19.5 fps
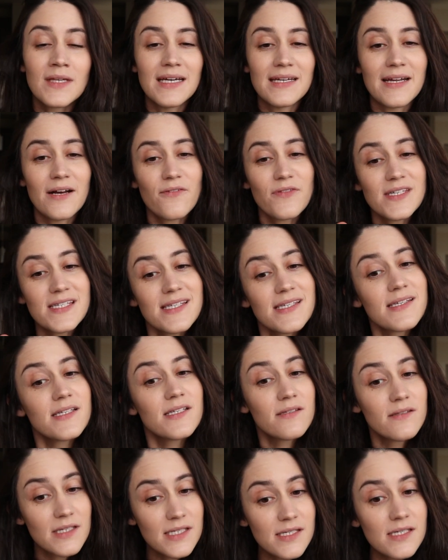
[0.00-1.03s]
And now this
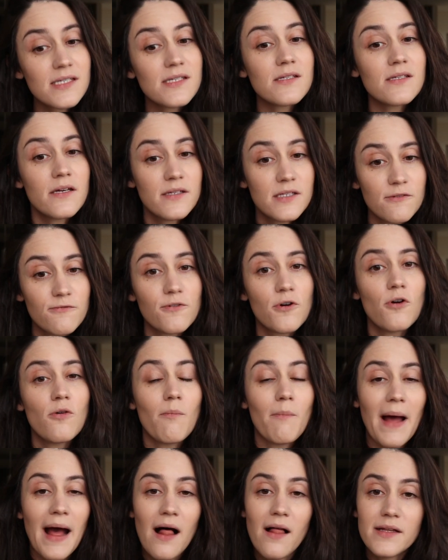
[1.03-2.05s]
is a
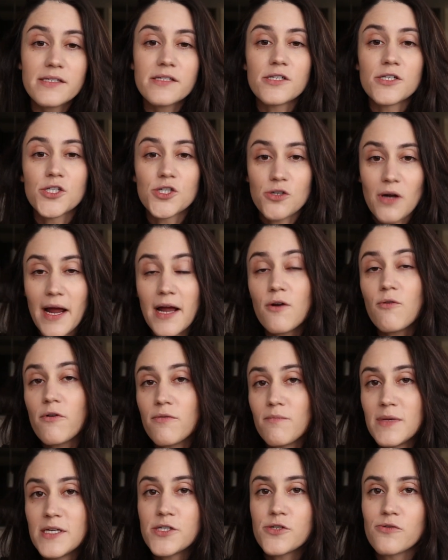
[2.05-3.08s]
difficult balance to strike
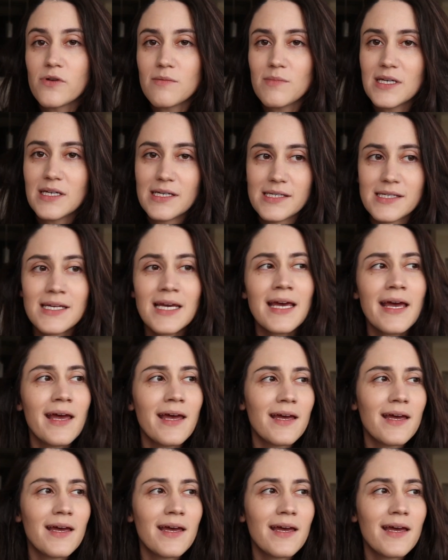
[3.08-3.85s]
with mystery because